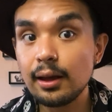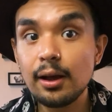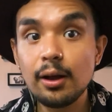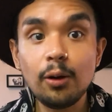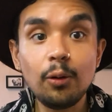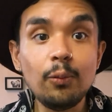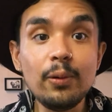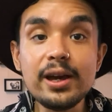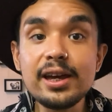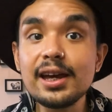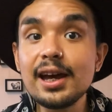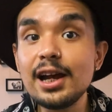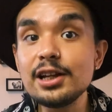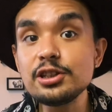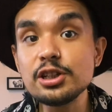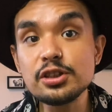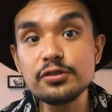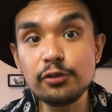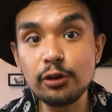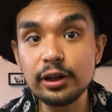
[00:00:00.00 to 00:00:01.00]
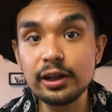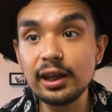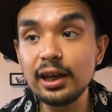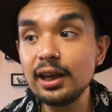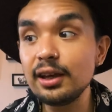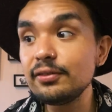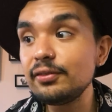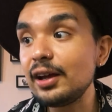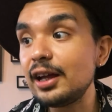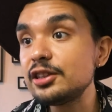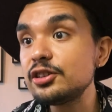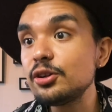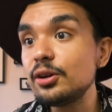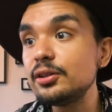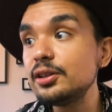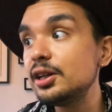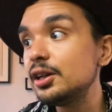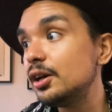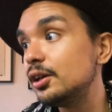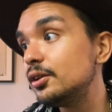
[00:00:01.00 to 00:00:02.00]
We can't just forgive and turn
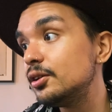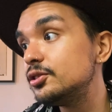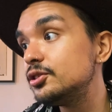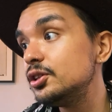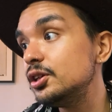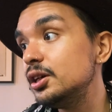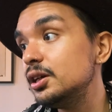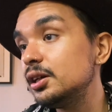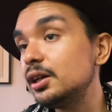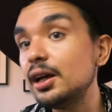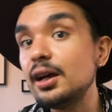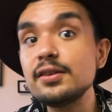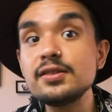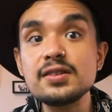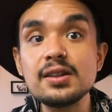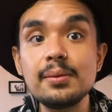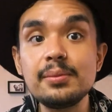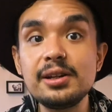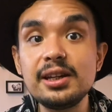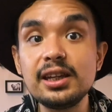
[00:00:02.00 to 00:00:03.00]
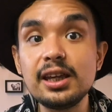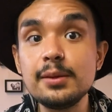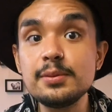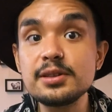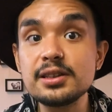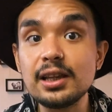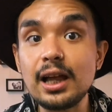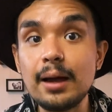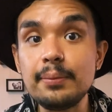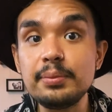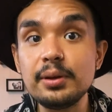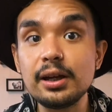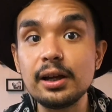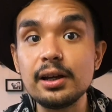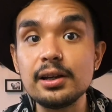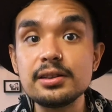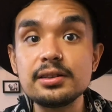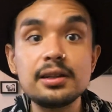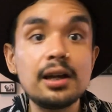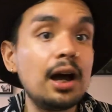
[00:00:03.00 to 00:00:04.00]
the other cheek if somebody keeps slapping
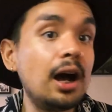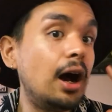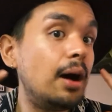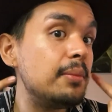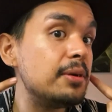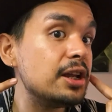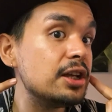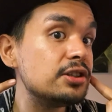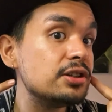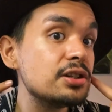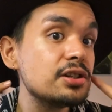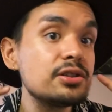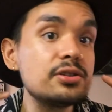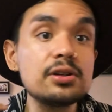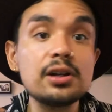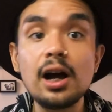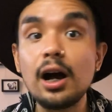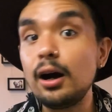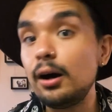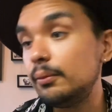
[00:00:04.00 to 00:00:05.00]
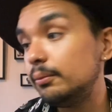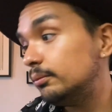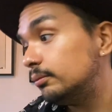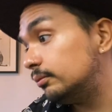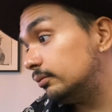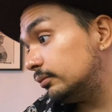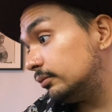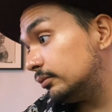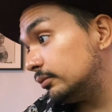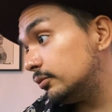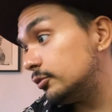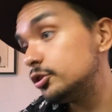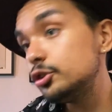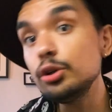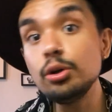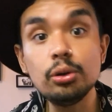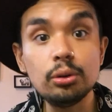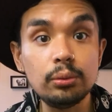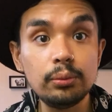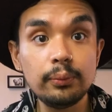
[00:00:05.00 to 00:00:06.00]
us. How many cheeks you got?
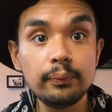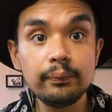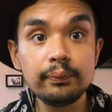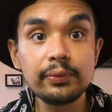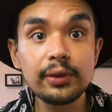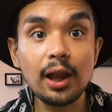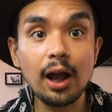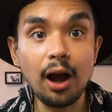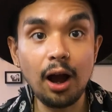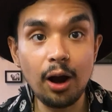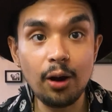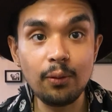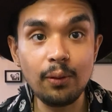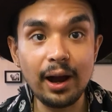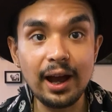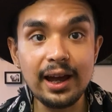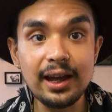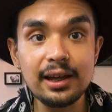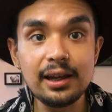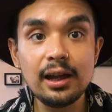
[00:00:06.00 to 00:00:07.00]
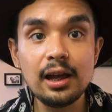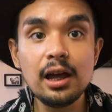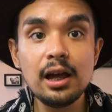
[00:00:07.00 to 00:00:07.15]
2. All right?